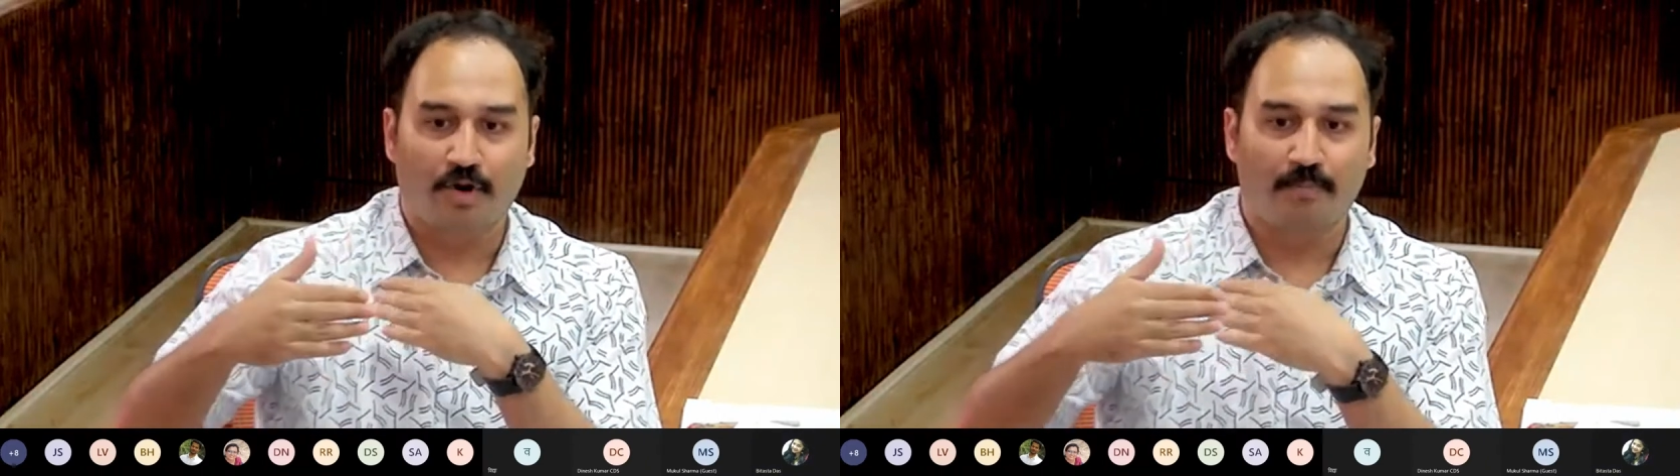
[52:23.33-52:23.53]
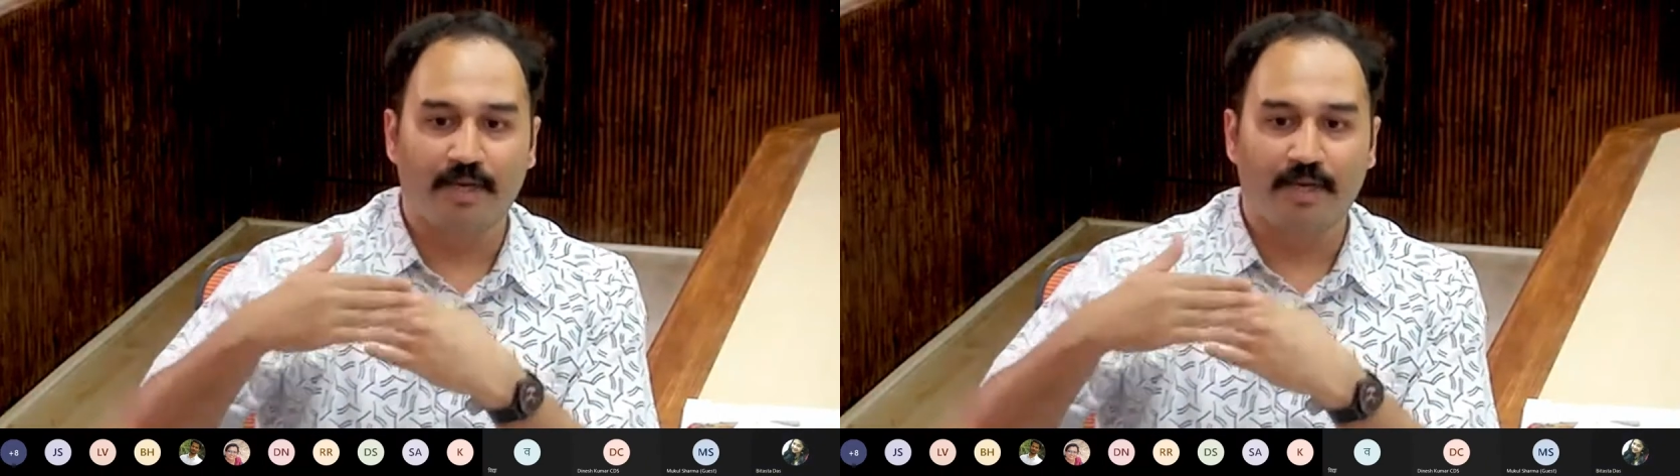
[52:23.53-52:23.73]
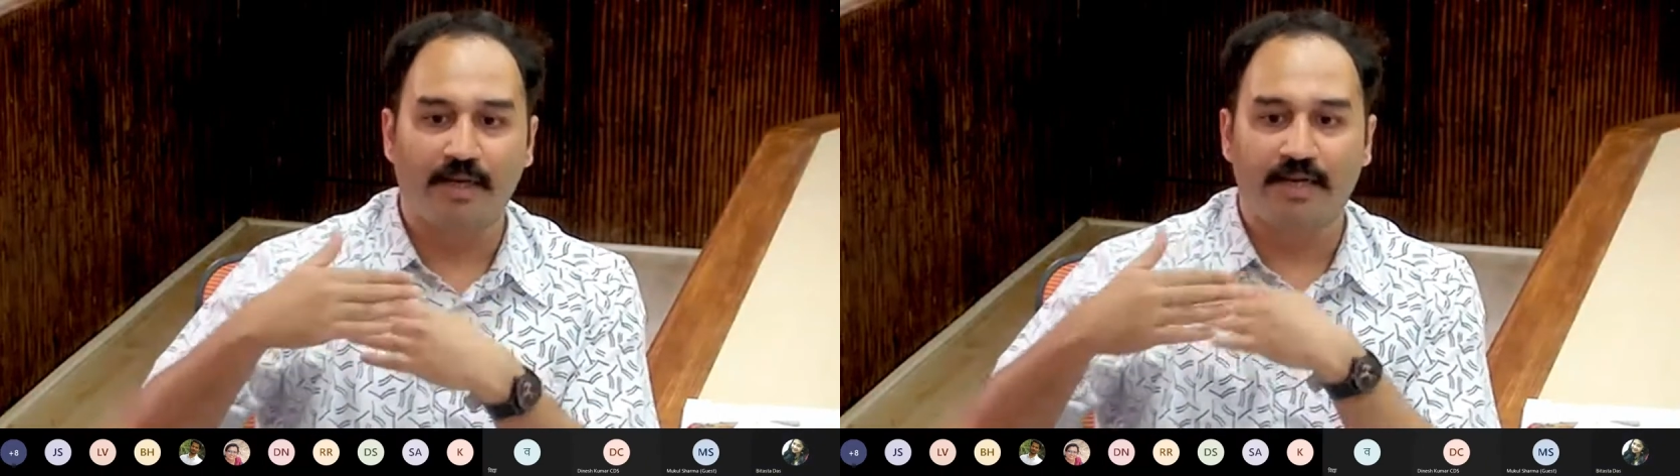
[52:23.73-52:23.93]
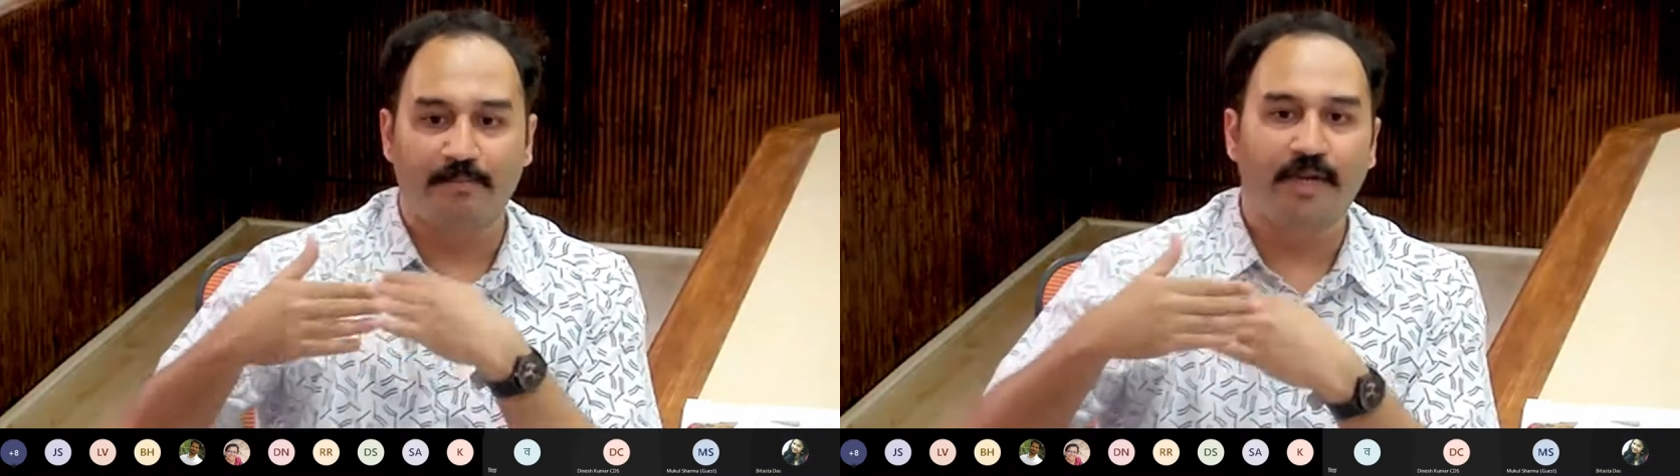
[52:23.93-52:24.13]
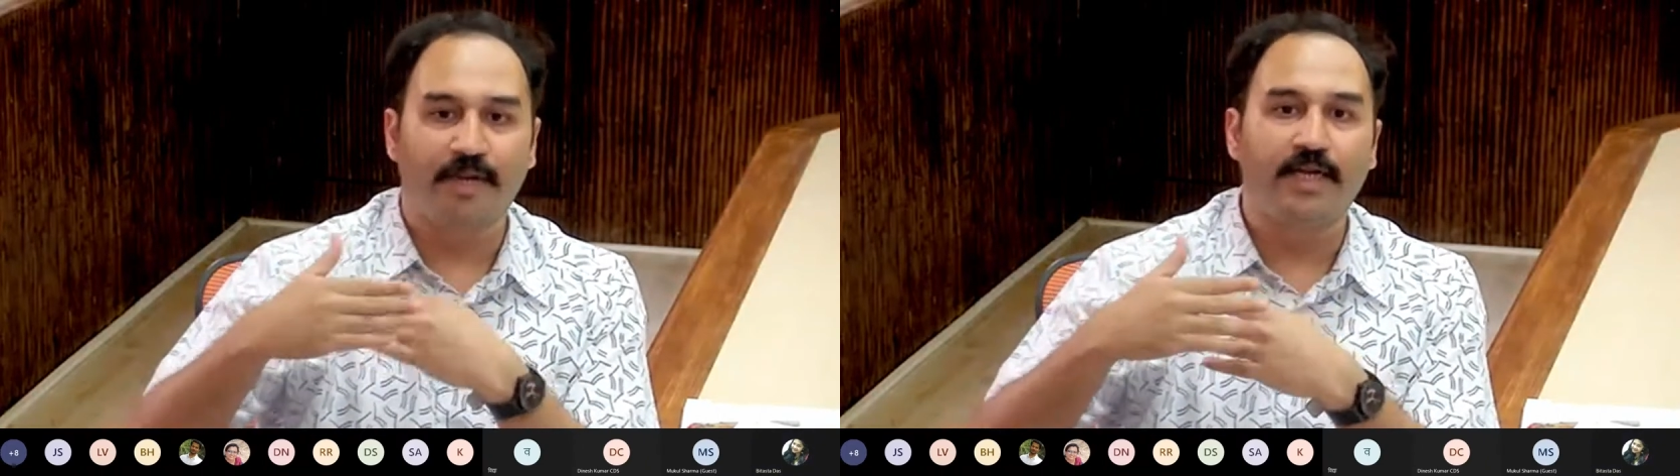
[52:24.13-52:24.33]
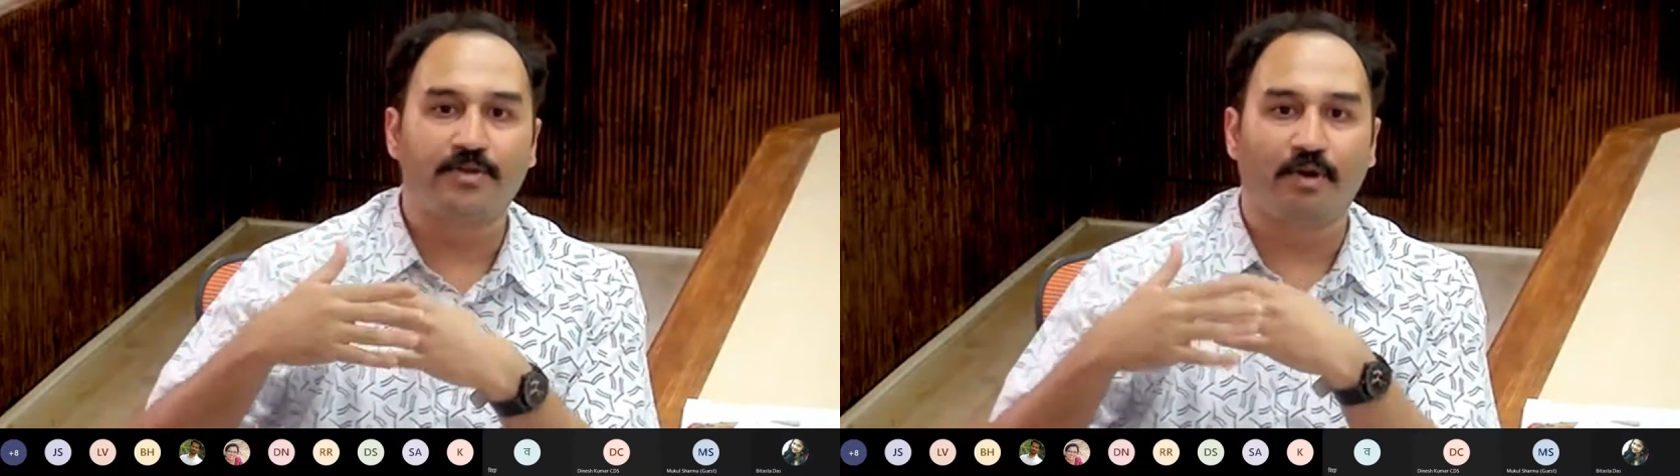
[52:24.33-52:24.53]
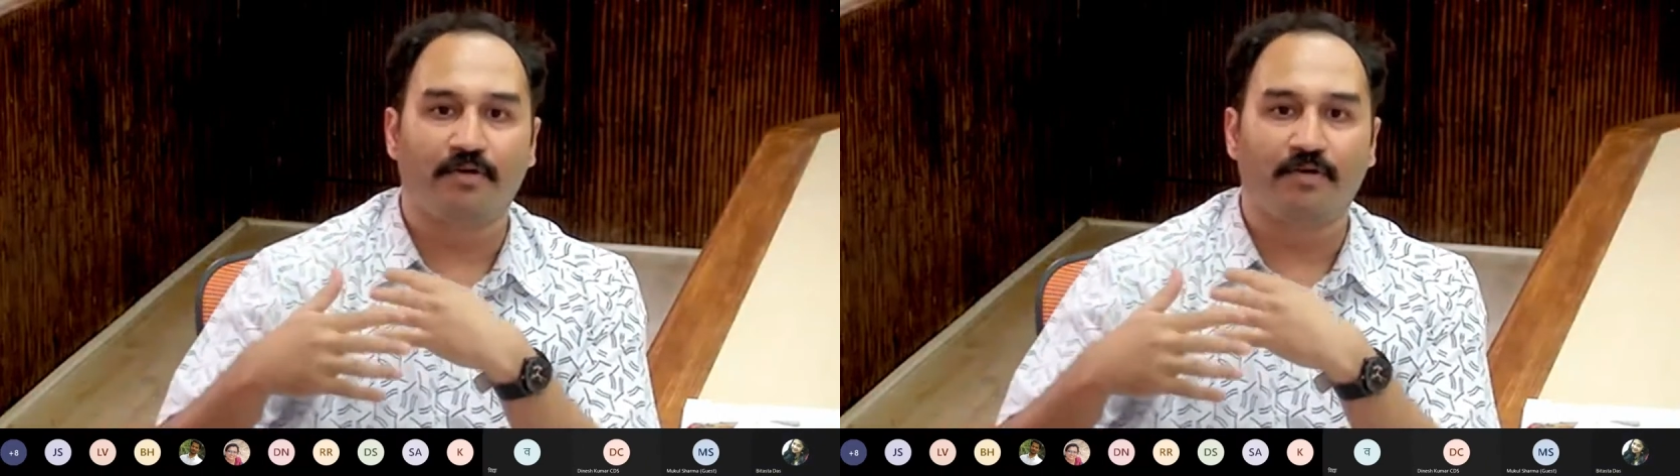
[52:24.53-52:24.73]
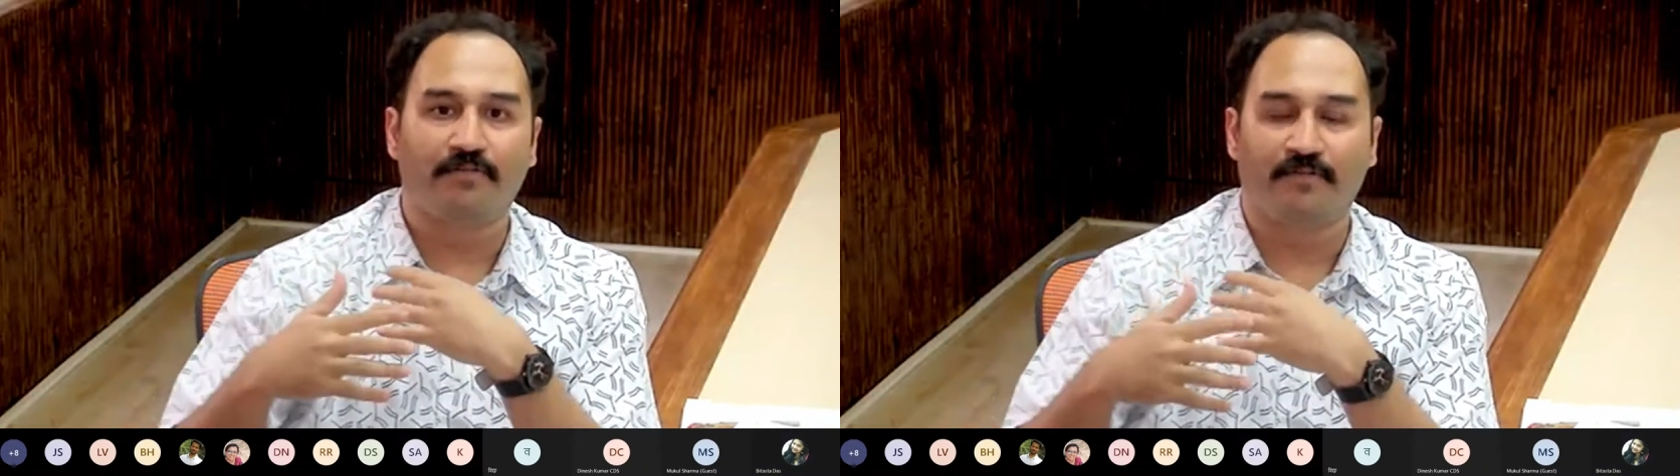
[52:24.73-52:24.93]
tropical temperate
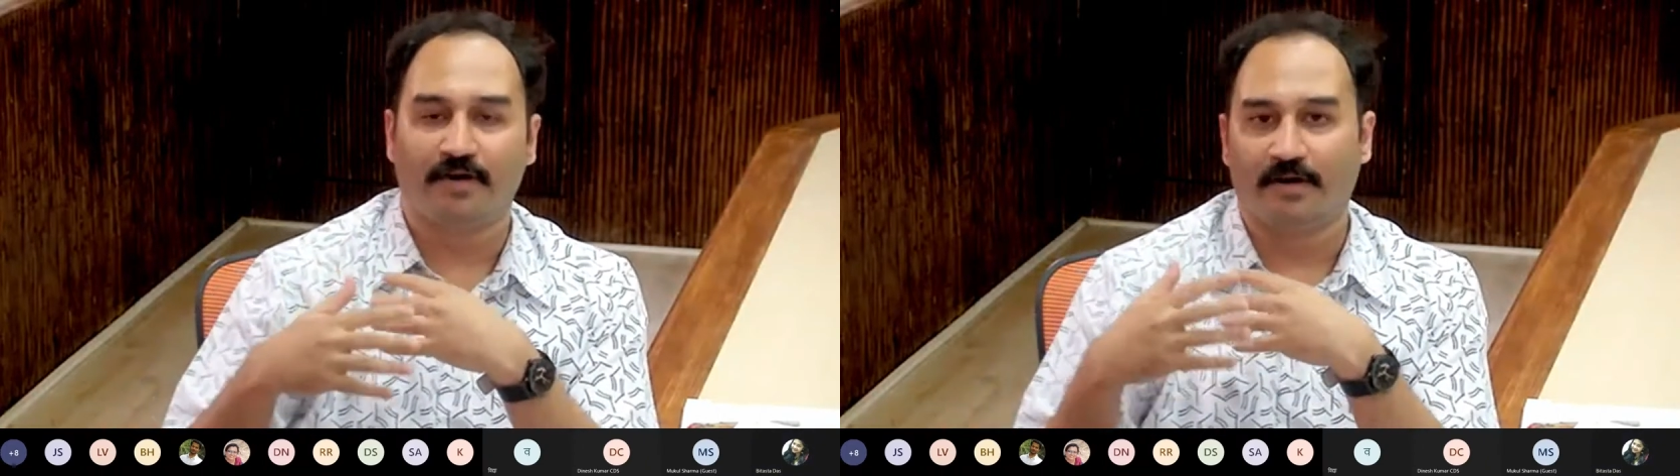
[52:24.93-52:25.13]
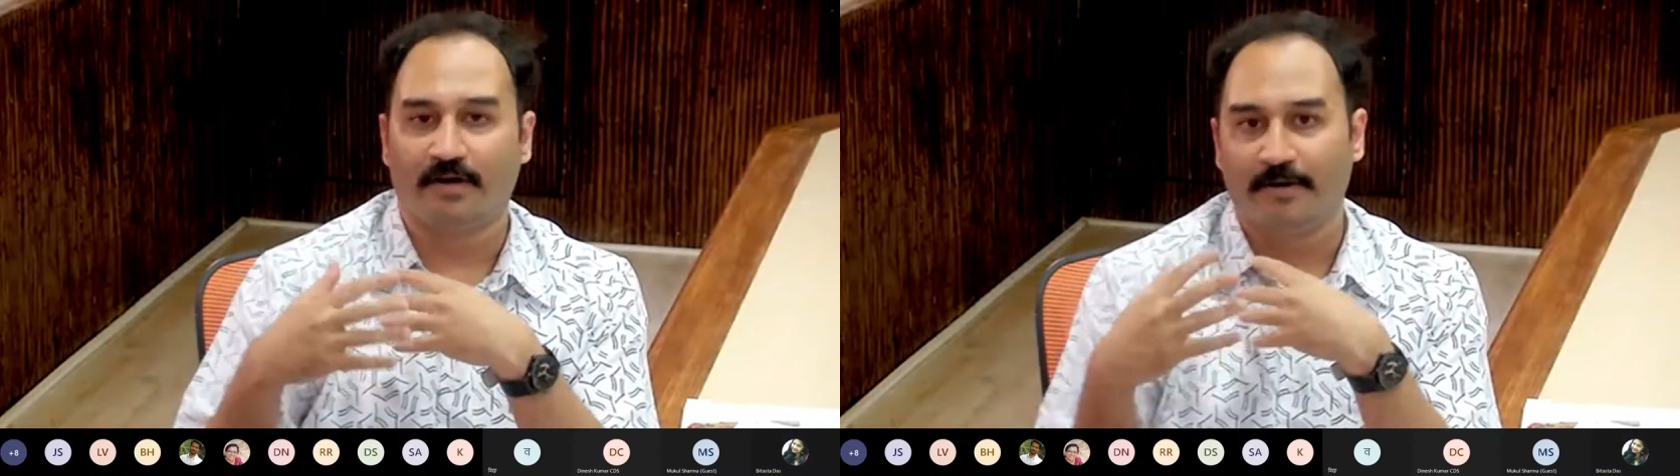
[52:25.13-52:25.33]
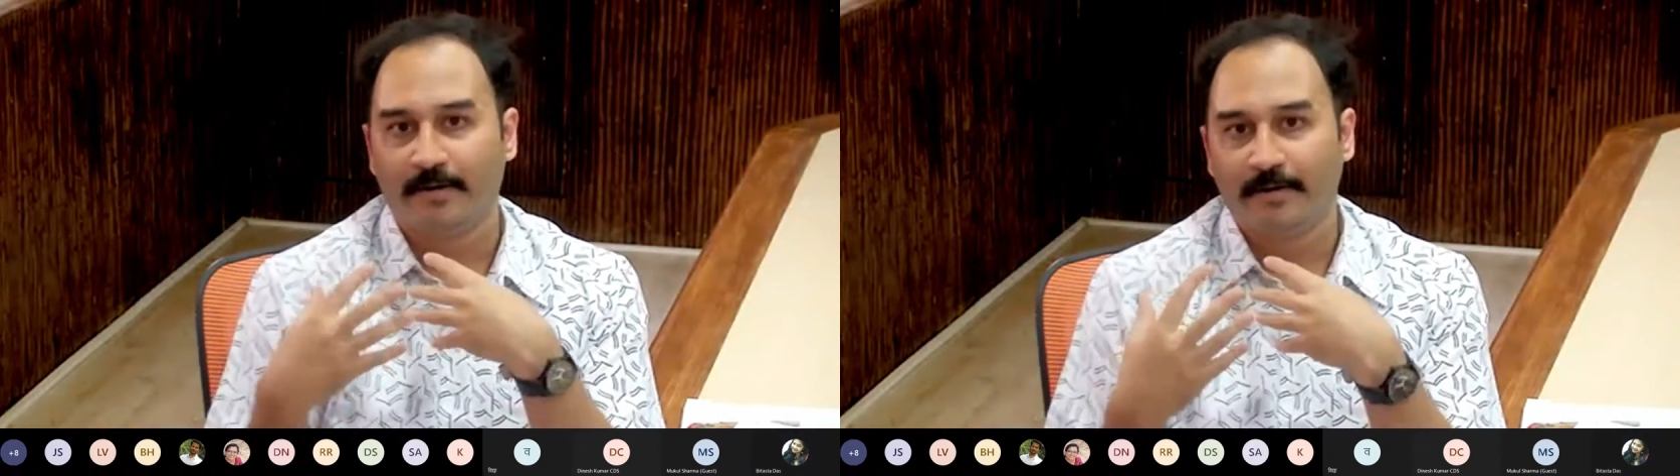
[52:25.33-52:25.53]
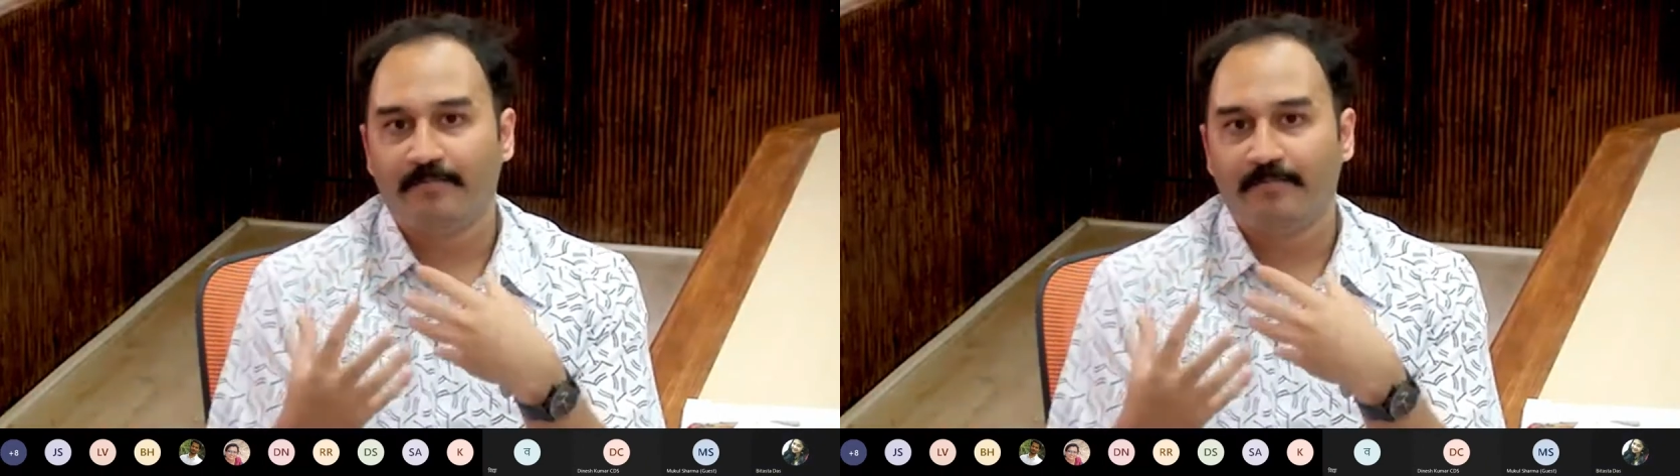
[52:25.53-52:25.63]
sort of uh,